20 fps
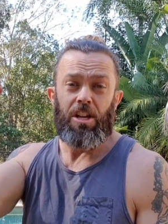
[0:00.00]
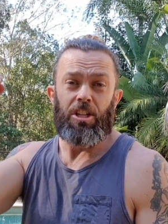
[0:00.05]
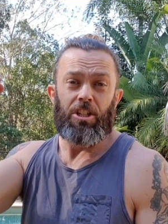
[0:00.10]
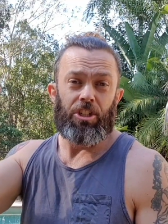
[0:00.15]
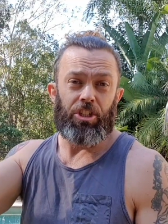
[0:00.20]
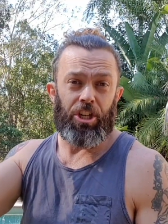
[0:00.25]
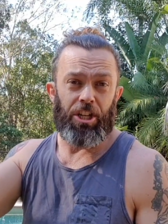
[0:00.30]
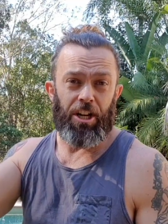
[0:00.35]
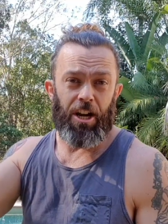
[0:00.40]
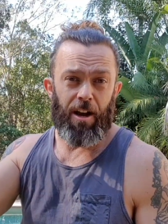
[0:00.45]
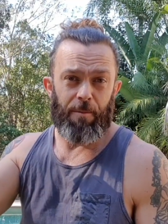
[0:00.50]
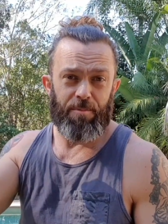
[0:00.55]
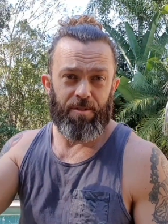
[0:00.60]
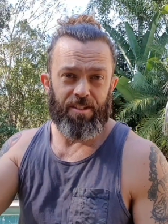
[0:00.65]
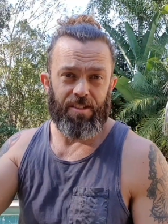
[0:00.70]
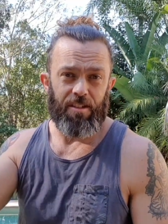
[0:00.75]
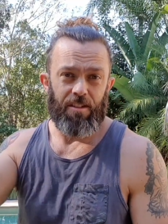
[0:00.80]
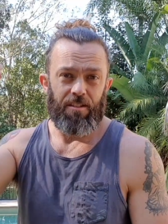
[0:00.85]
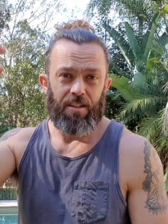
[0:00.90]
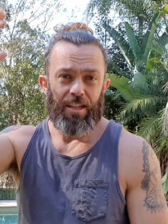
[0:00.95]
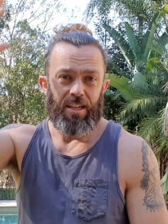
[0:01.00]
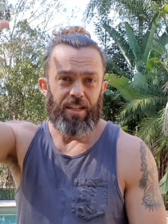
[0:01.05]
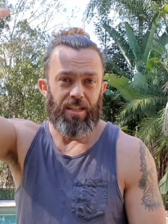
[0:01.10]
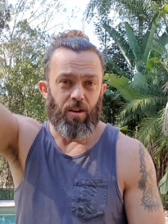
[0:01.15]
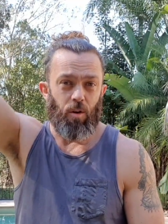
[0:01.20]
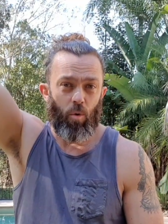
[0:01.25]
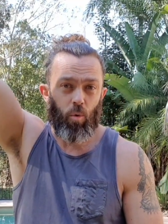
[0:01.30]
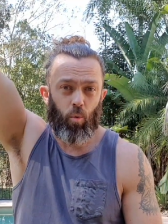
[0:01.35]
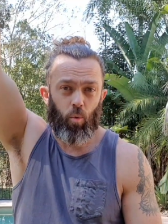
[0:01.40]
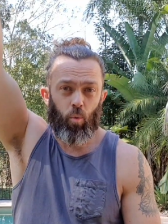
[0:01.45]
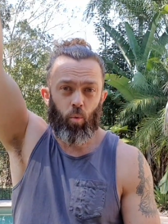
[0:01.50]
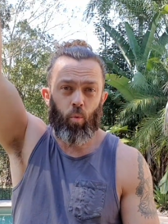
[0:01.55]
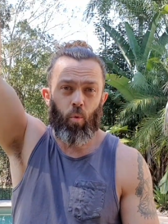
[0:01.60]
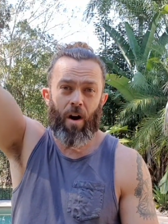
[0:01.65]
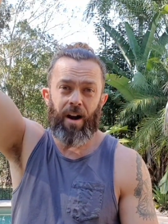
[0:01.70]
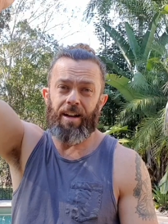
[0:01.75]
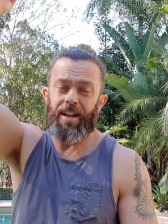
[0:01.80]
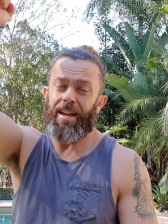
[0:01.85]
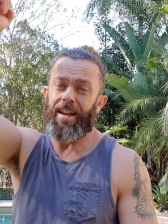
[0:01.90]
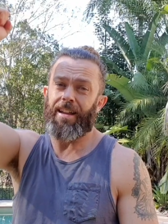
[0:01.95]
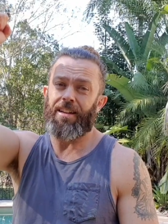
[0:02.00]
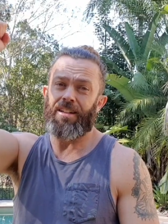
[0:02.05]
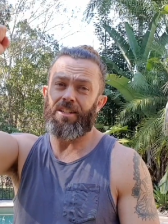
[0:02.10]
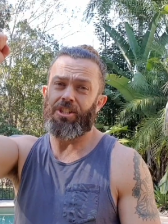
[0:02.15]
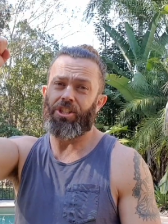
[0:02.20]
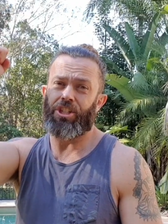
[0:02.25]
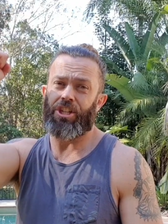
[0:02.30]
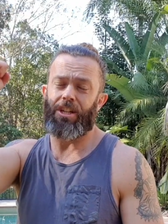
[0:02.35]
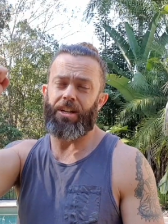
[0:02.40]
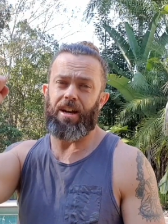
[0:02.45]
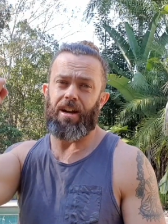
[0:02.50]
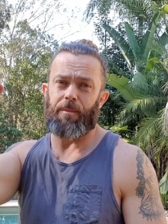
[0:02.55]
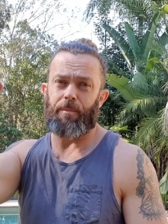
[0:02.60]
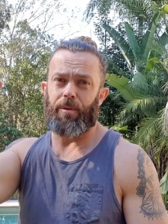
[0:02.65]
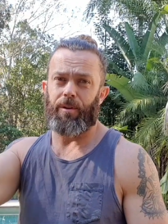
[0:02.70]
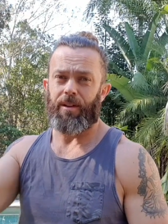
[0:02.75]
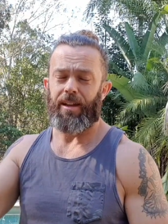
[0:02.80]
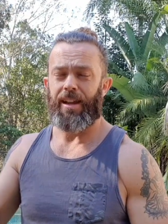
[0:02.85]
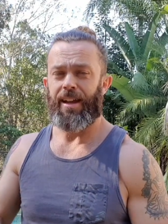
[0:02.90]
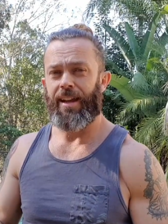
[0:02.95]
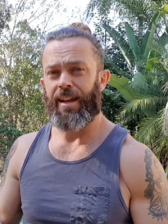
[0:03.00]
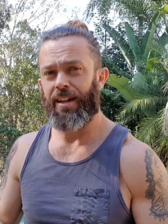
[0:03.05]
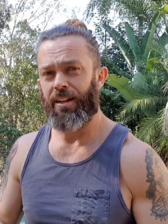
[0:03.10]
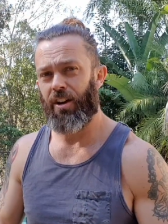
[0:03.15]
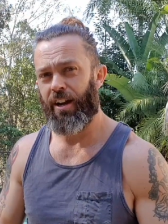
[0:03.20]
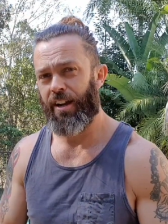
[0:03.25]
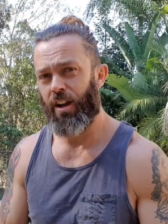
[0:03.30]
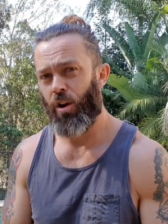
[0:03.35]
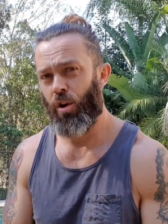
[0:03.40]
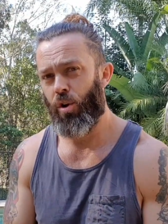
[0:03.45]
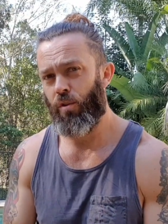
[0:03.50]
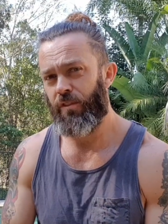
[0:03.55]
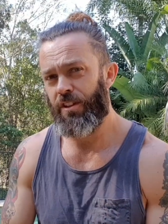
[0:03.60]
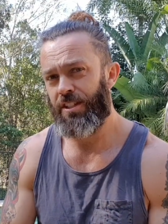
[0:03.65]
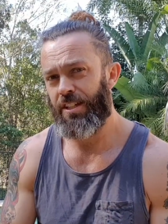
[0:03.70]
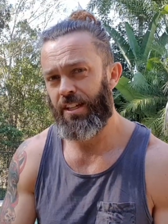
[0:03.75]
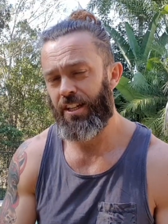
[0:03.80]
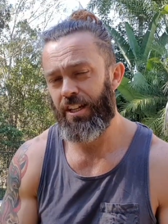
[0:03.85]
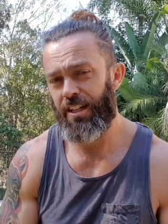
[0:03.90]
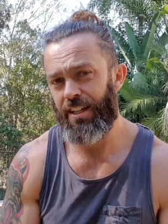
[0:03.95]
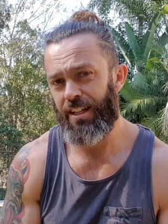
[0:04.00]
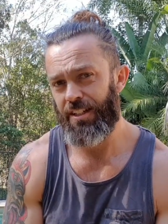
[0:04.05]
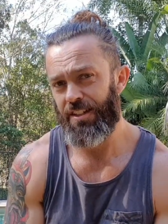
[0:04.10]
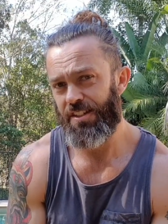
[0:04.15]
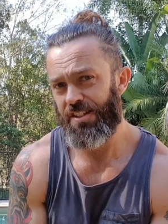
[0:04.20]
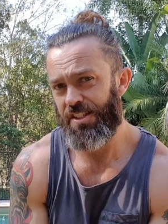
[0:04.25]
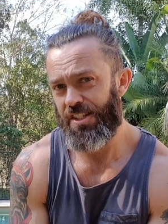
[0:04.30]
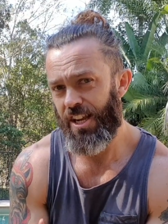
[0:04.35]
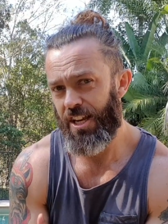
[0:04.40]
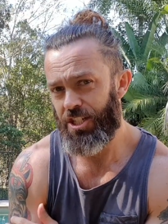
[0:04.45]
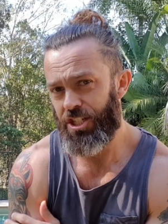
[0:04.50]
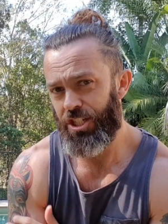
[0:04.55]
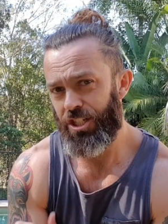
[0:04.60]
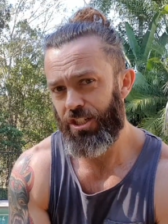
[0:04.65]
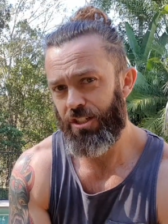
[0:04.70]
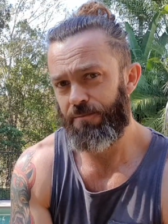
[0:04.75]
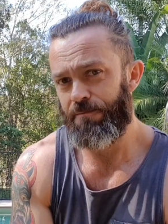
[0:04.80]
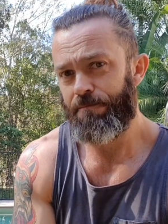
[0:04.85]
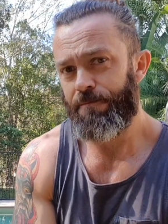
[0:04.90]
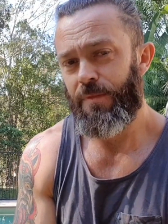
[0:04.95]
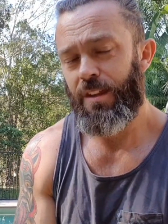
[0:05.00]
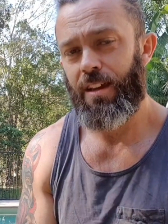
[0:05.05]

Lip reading: chin-ups, the one-handed chin-up, and I overdid it in a session.